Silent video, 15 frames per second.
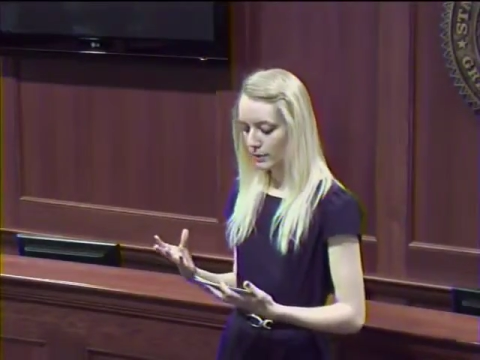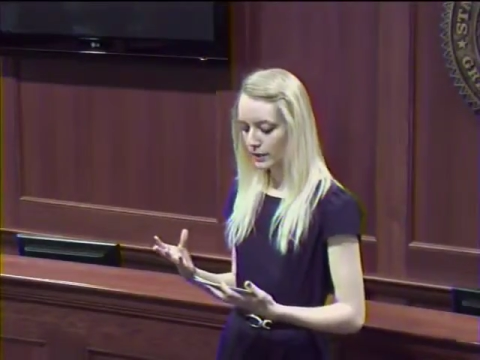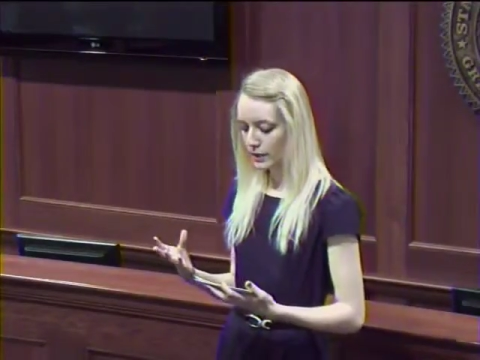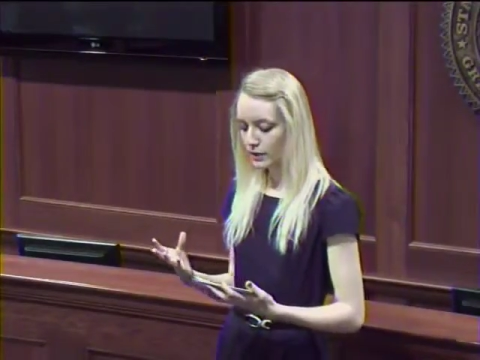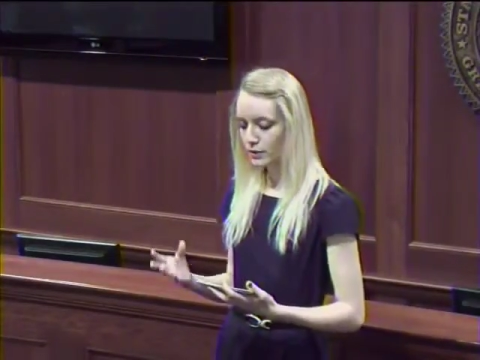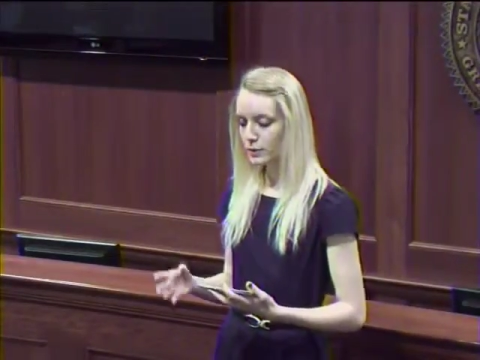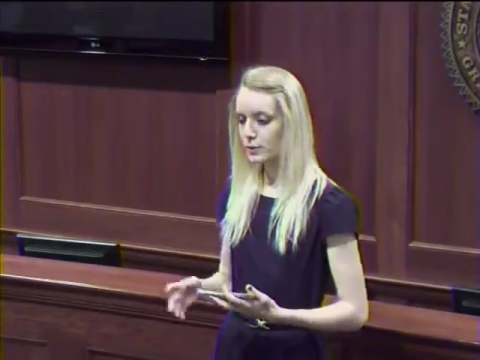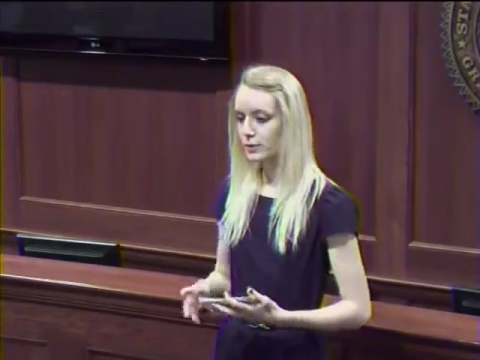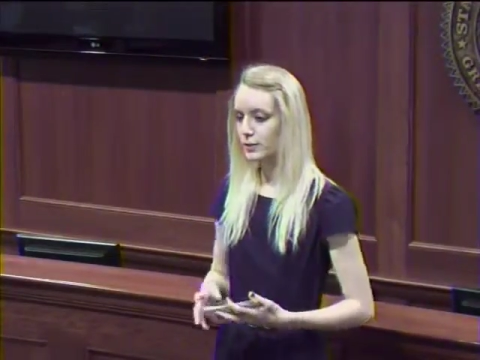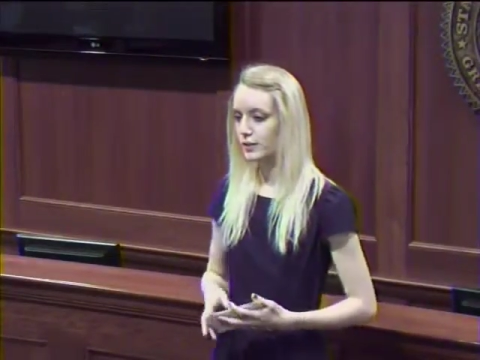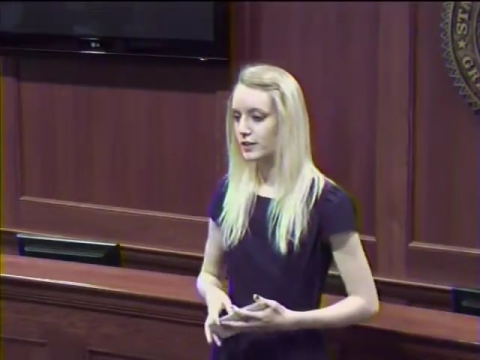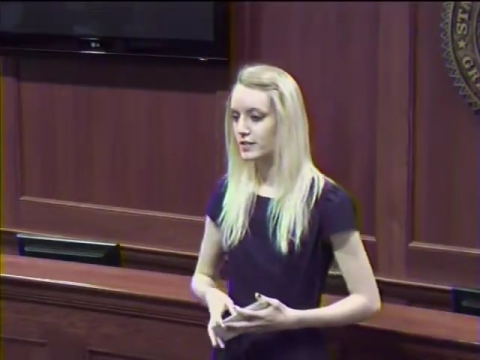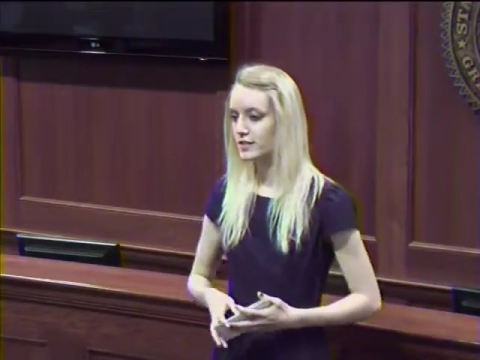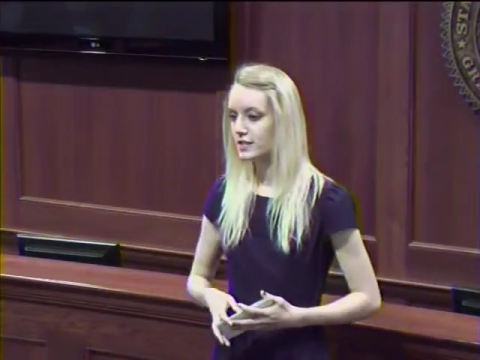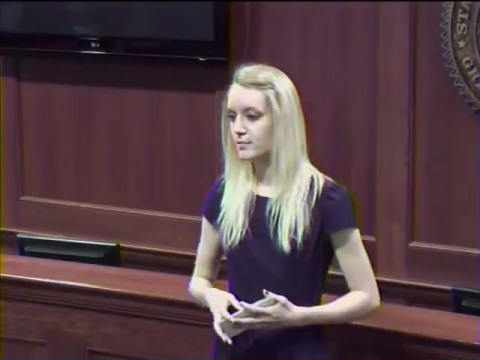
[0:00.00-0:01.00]
but also
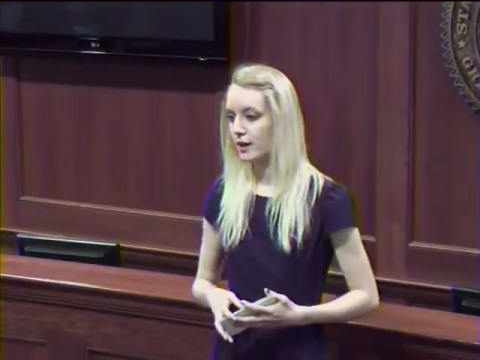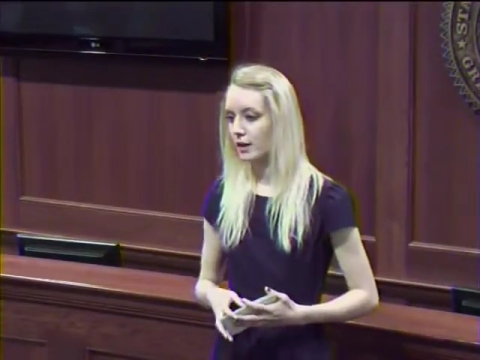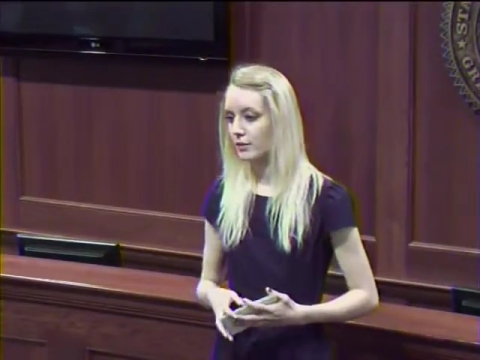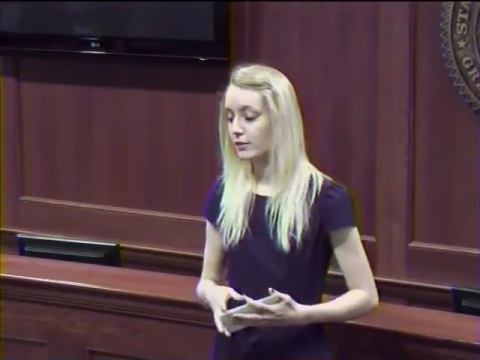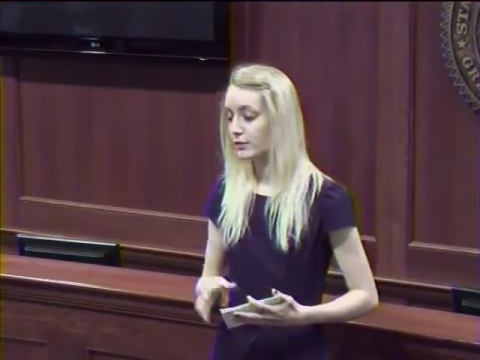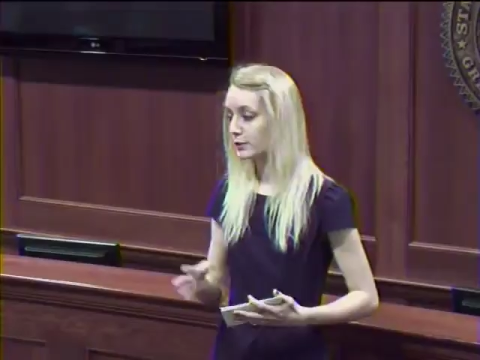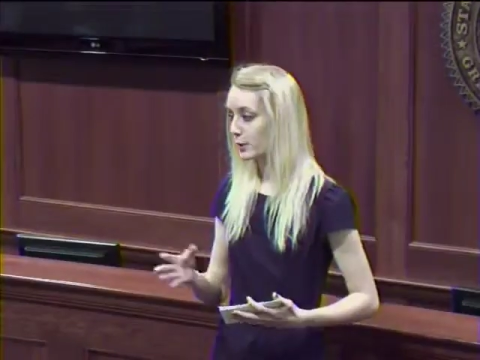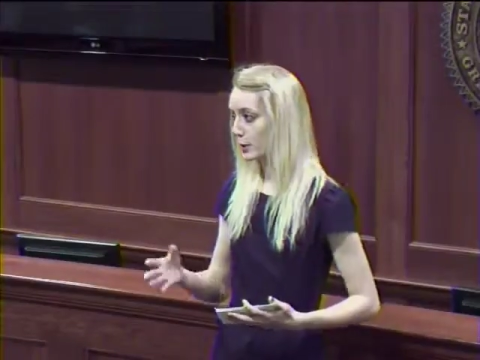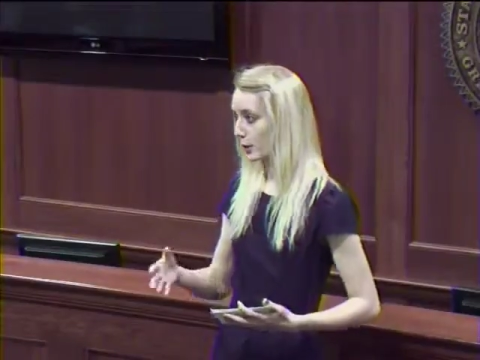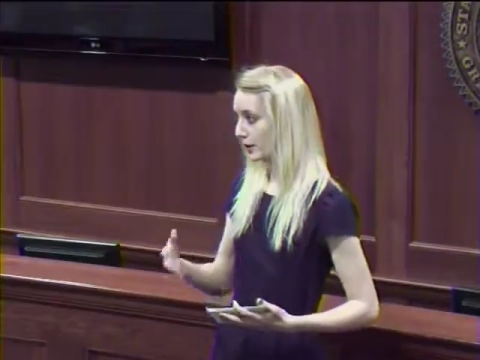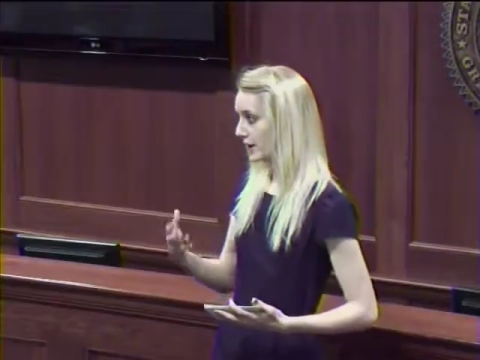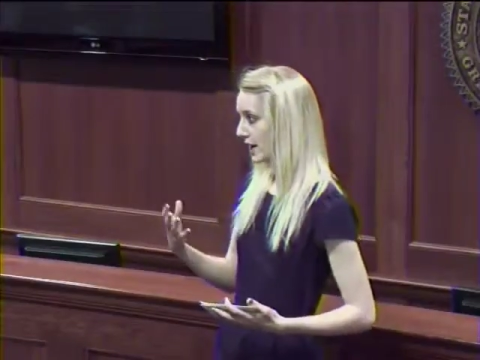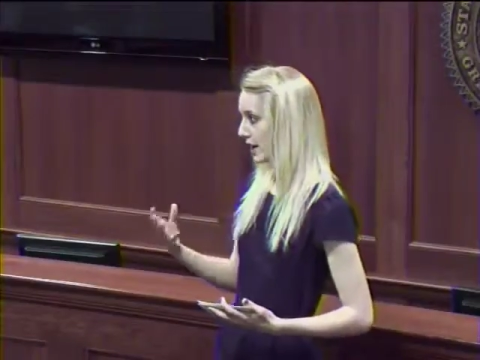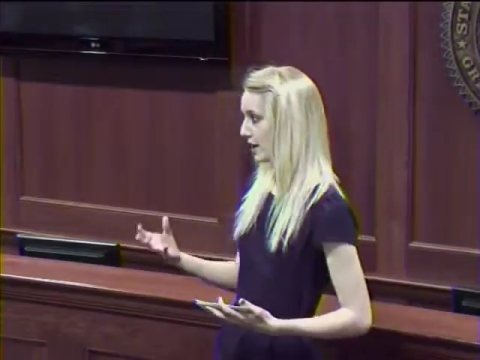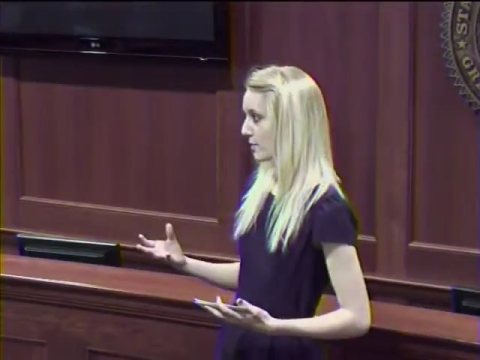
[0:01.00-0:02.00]
increase the amount of soil
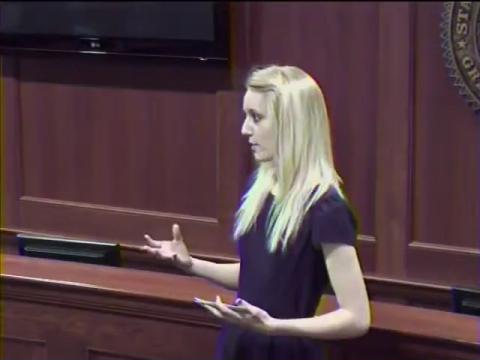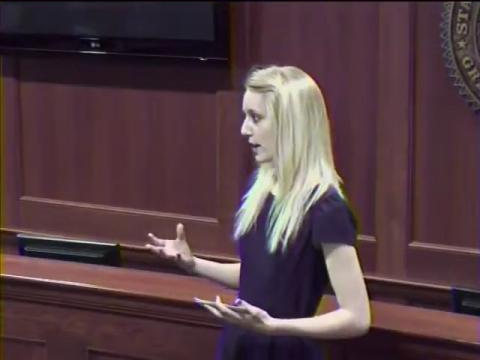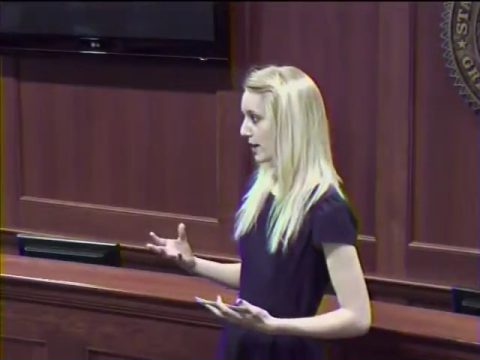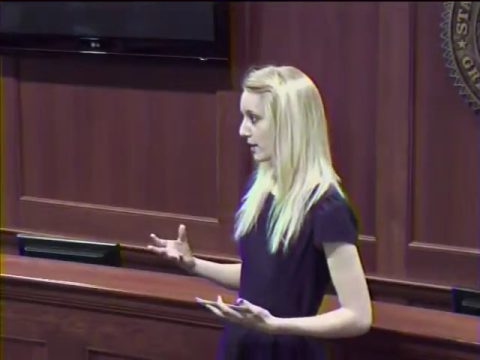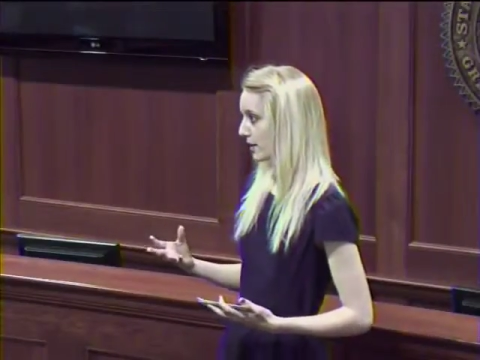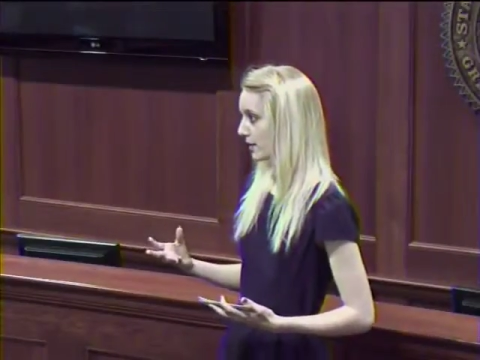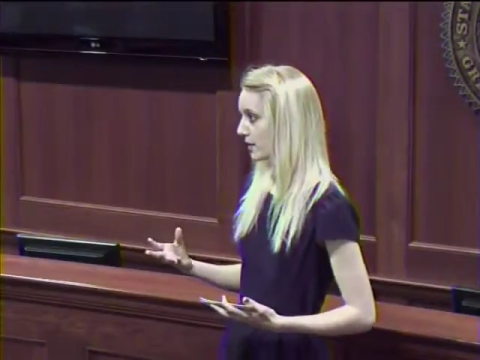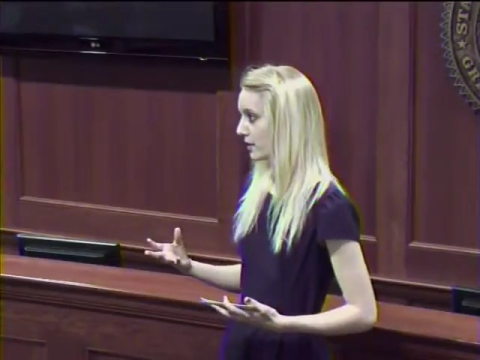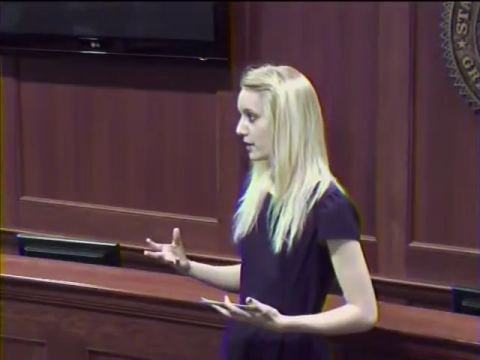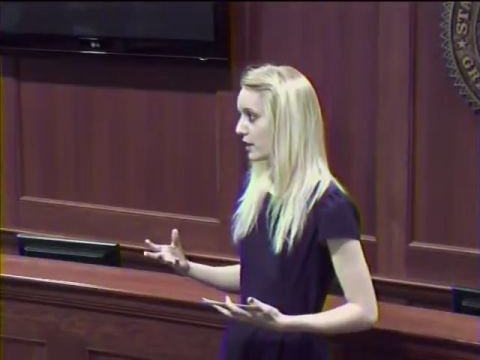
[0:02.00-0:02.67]
organic matter,